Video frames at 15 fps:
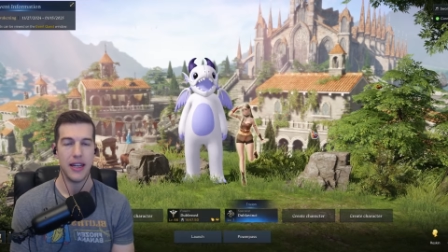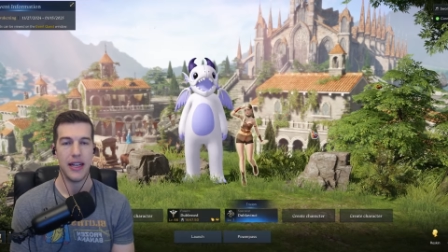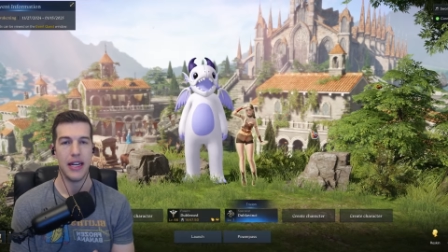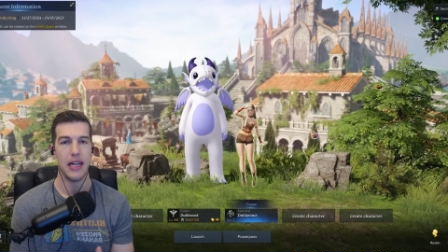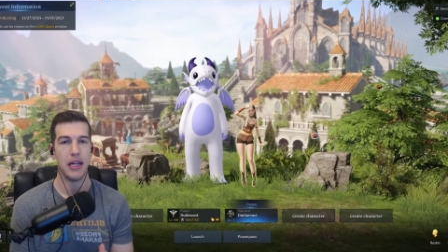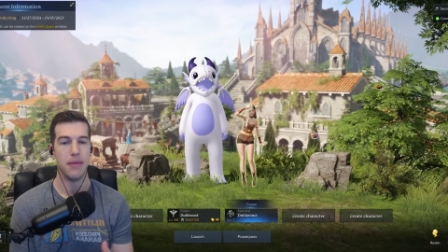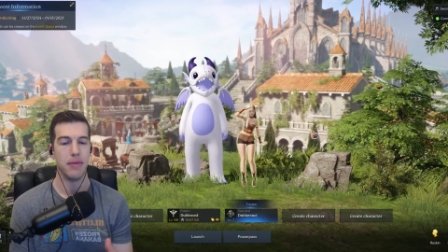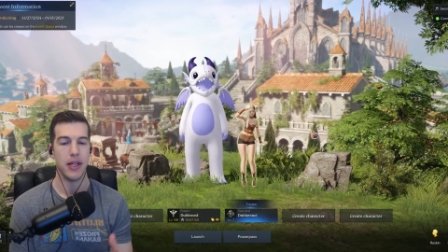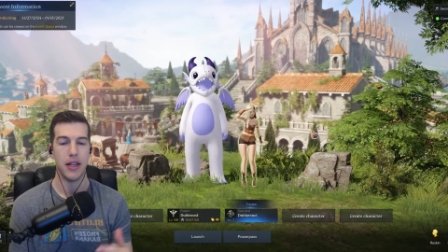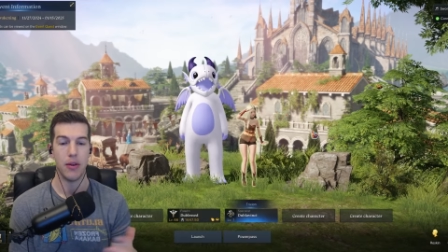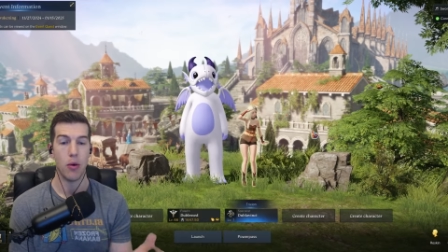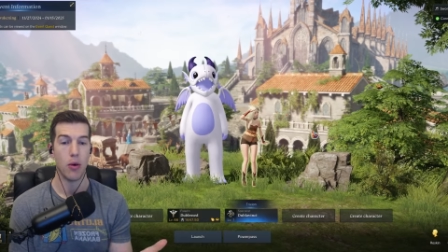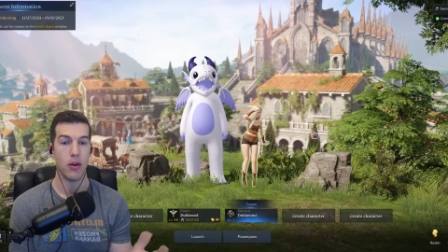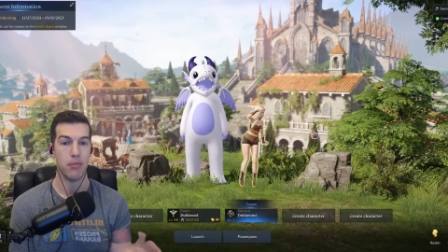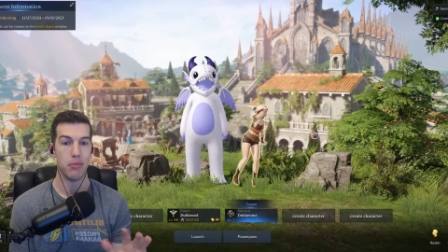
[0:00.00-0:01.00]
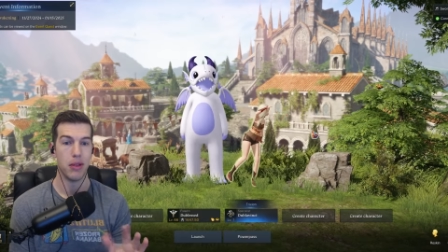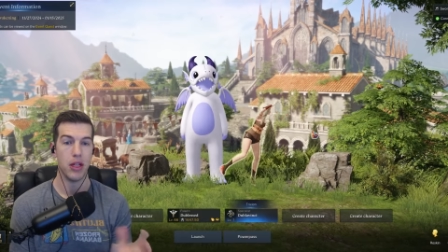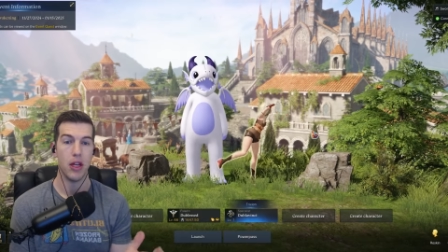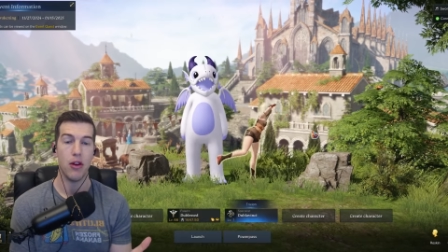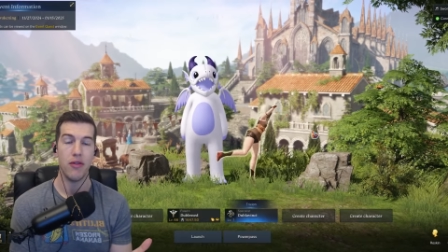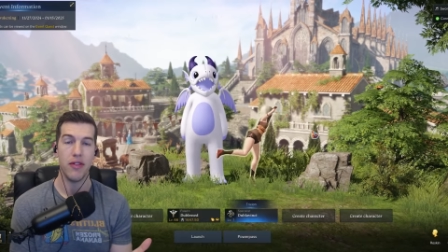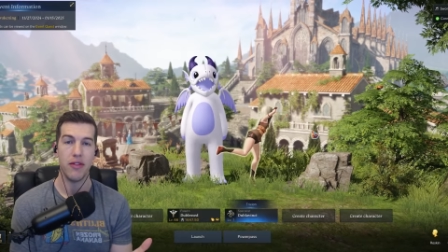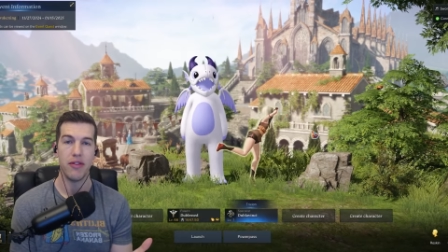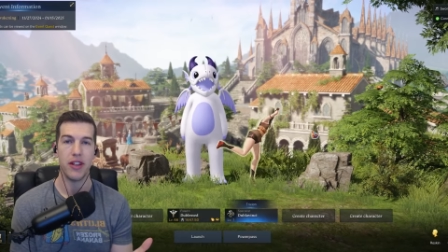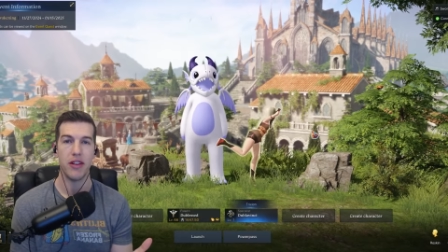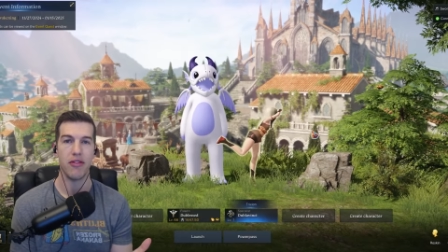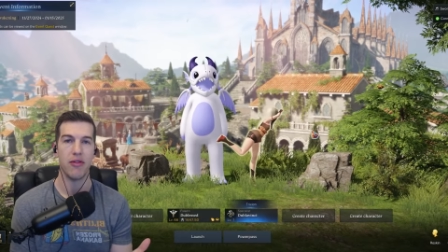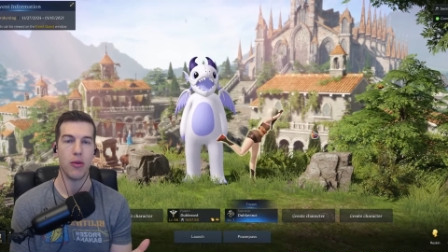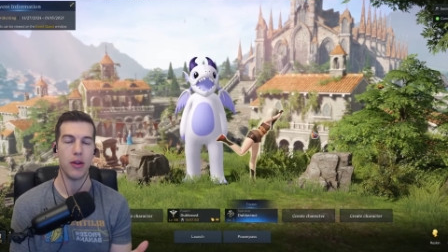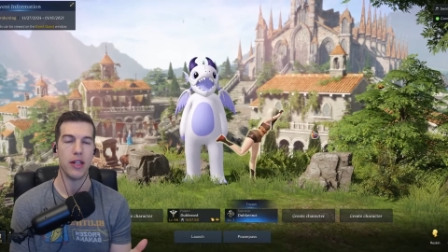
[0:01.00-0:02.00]
um, eh, or below
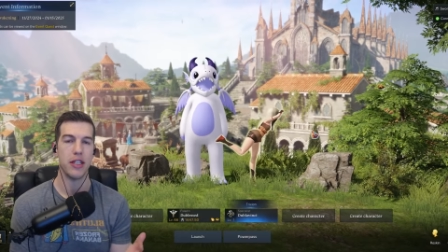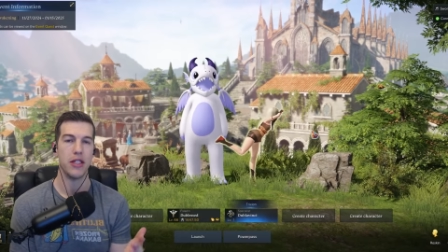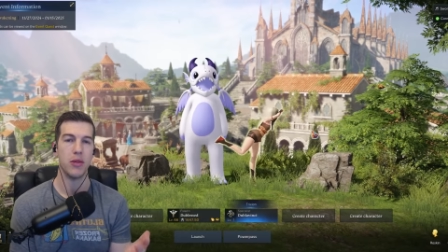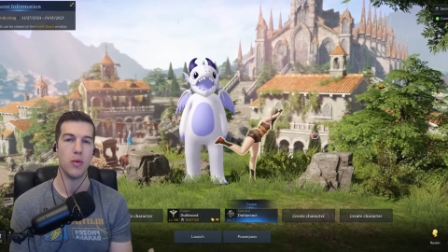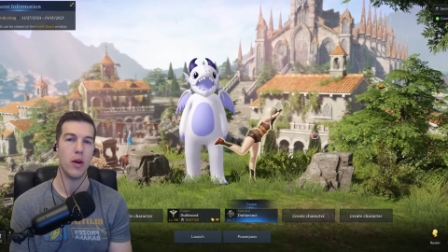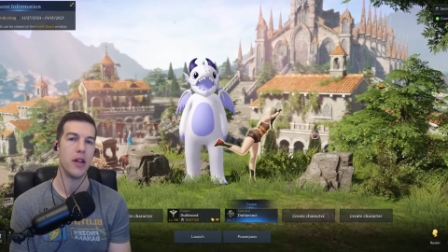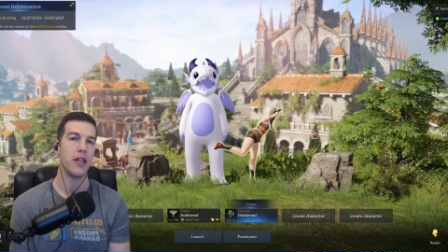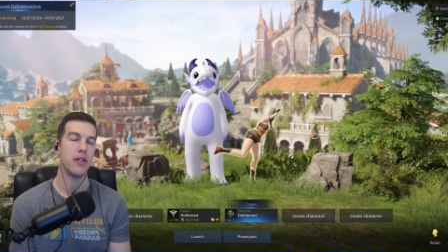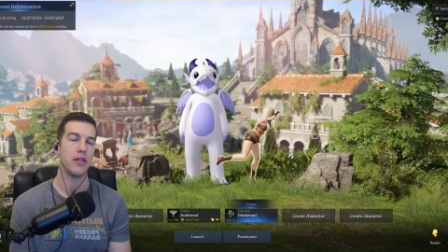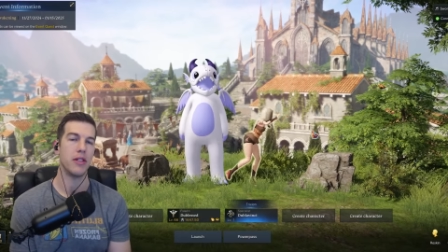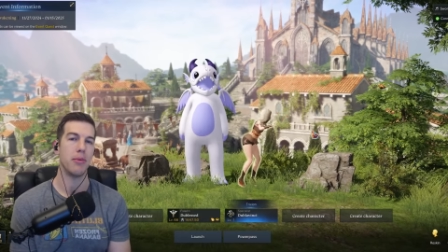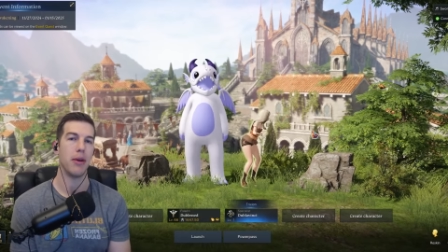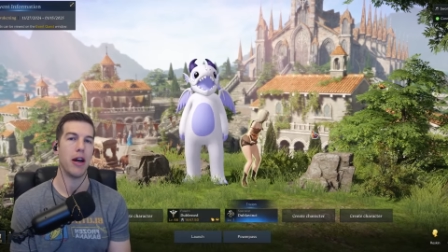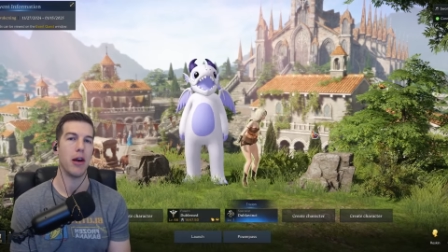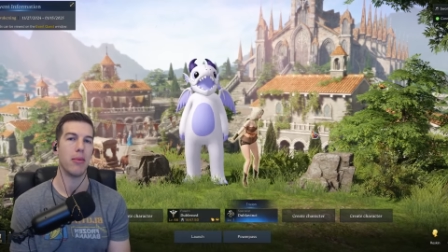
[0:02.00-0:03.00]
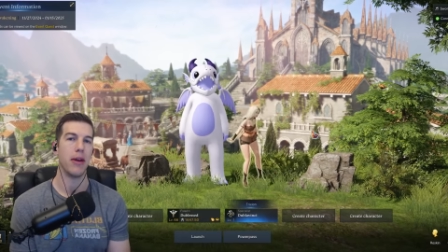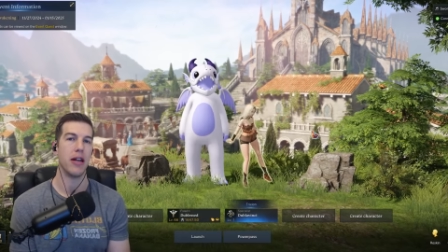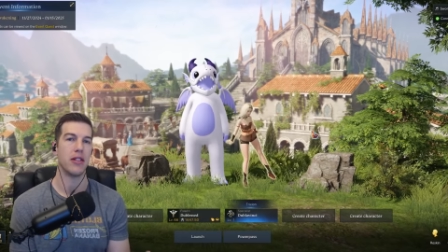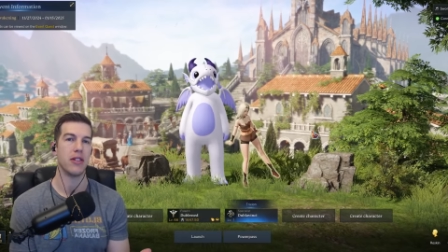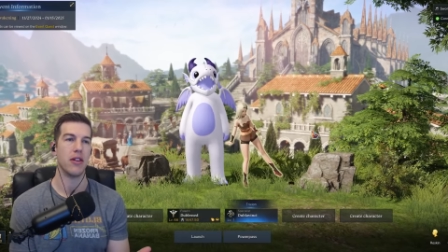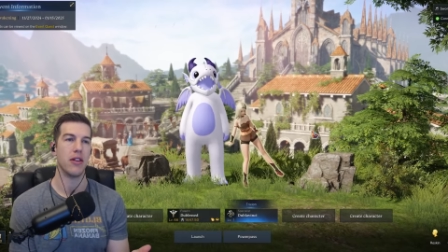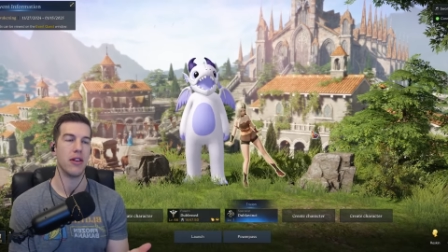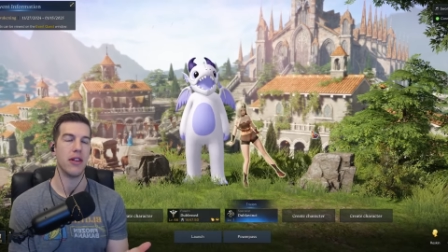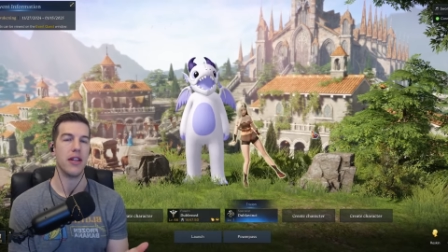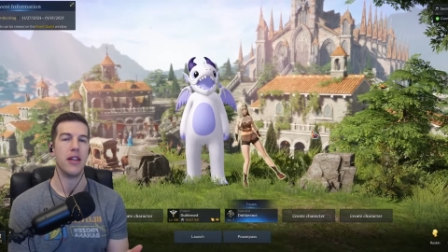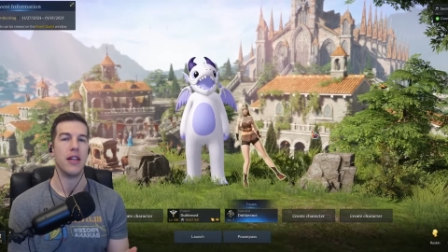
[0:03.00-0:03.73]
1540 that you want to use the power pass on,